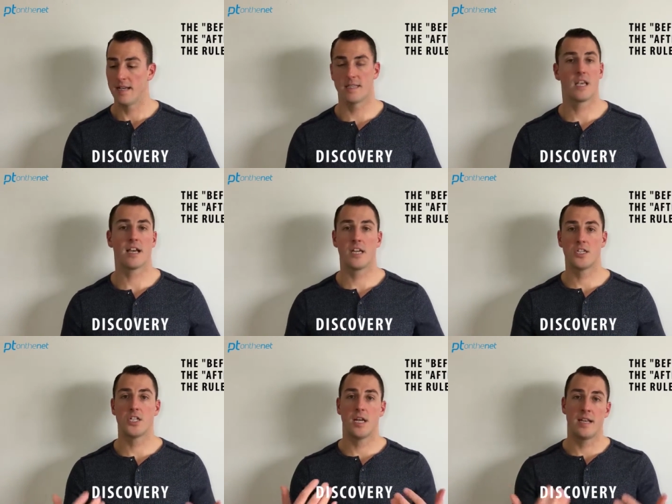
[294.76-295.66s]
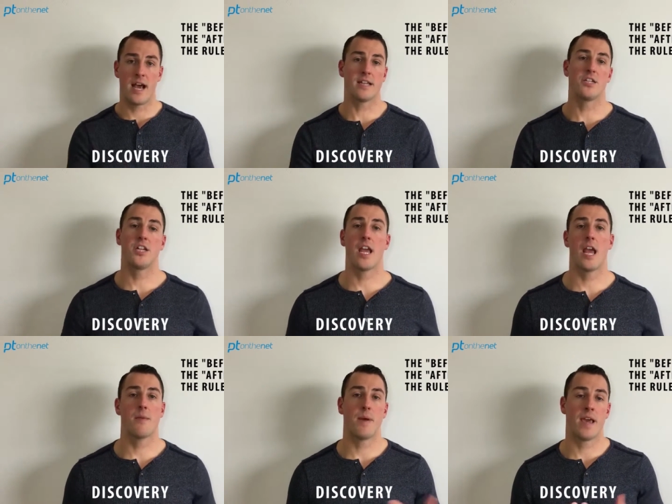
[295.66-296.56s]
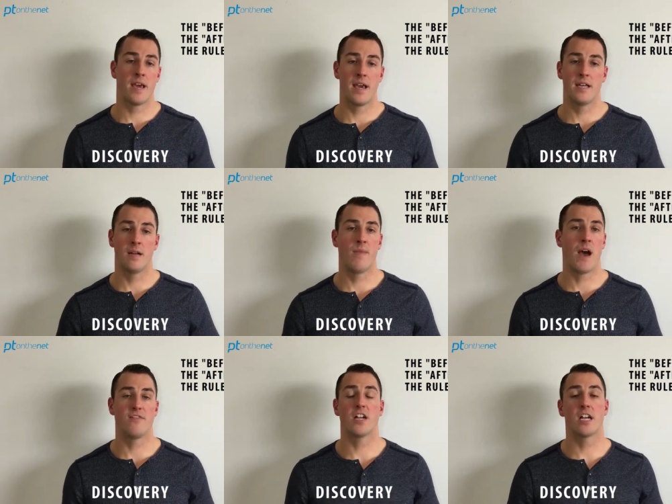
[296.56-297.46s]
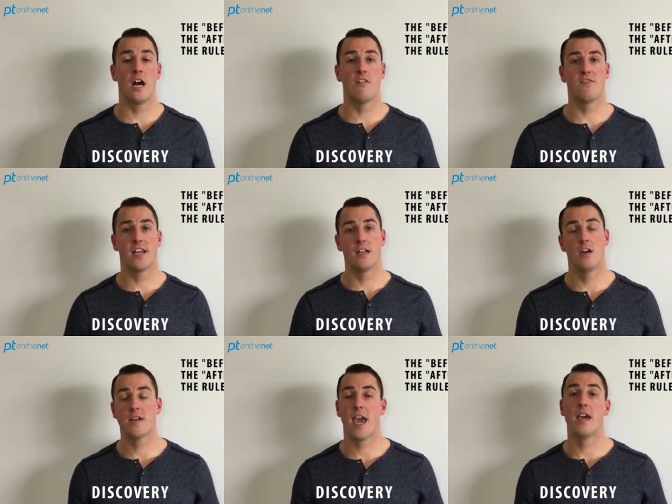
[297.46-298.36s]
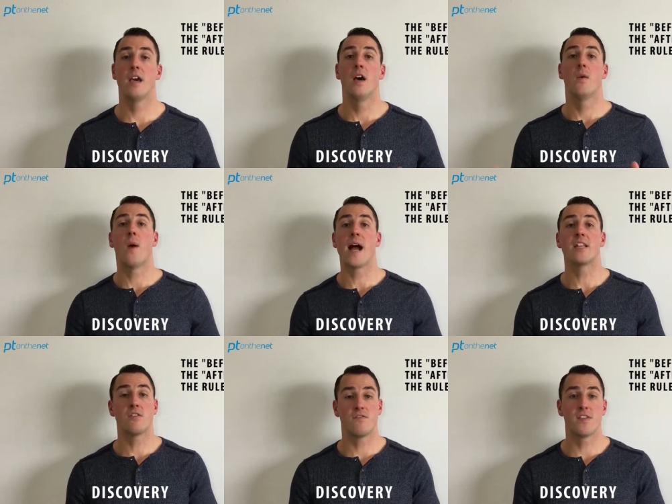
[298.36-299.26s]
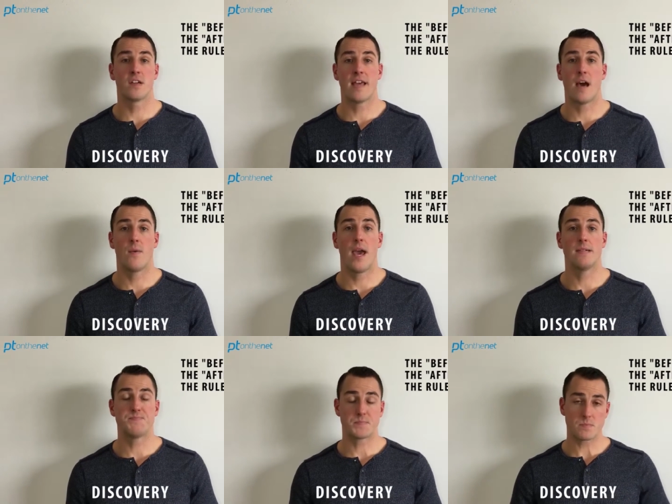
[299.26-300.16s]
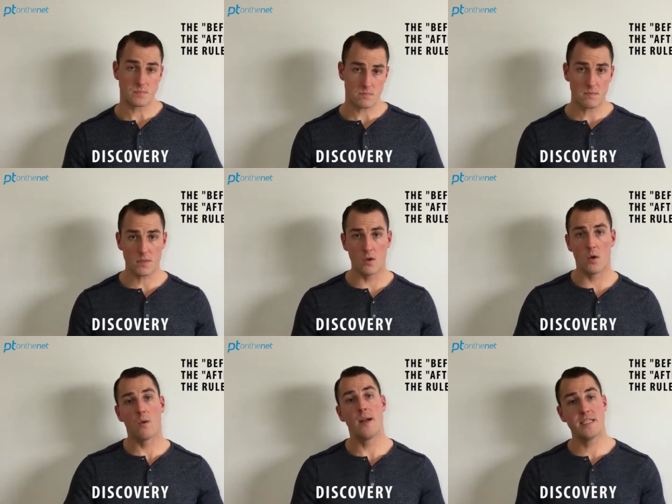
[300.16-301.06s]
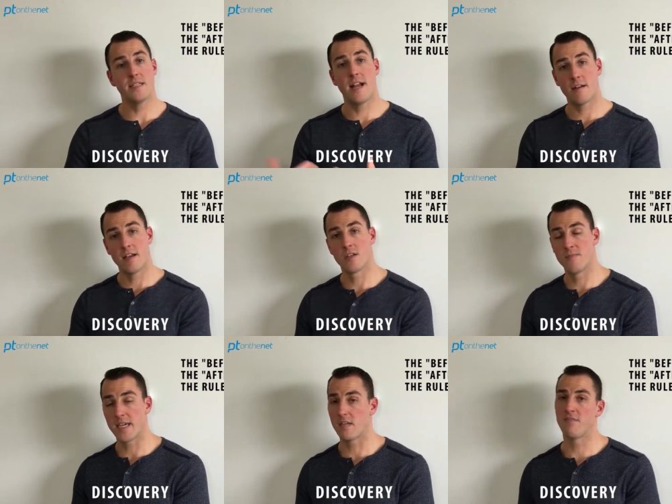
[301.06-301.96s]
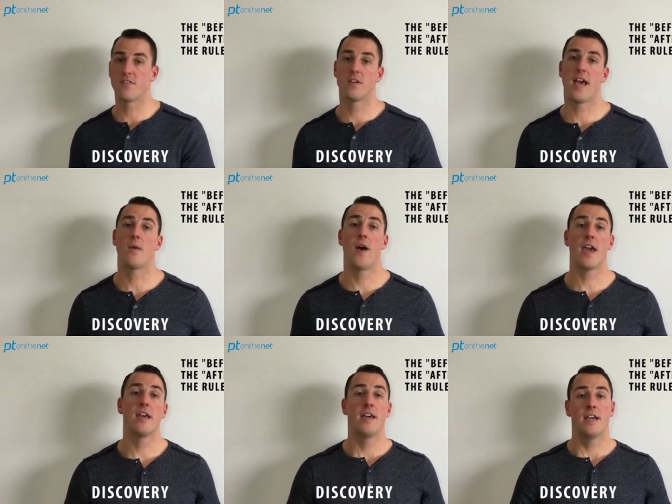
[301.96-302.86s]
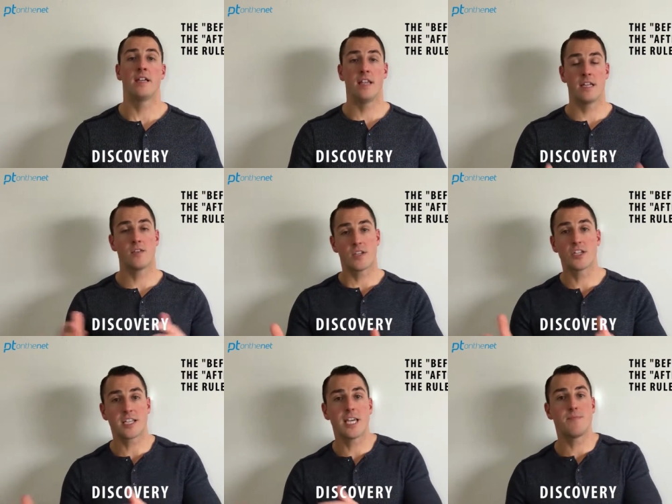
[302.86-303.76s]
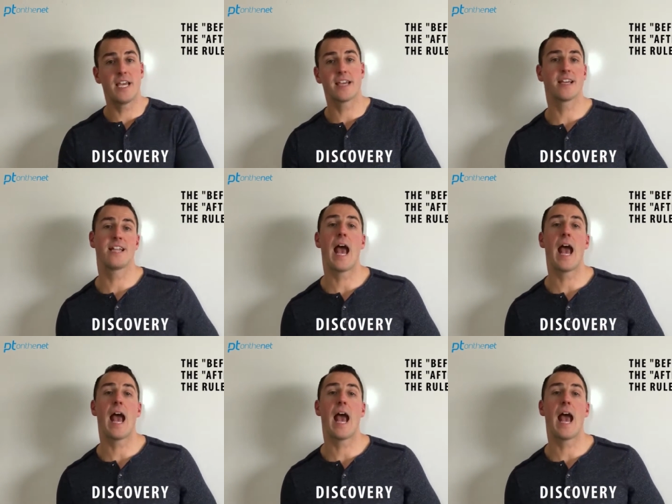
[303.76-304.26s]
sluggish and out of shape and I'm not very confident. Okay, why do you feel that way? Or what scenarios make you feel that way? And then you just keep digging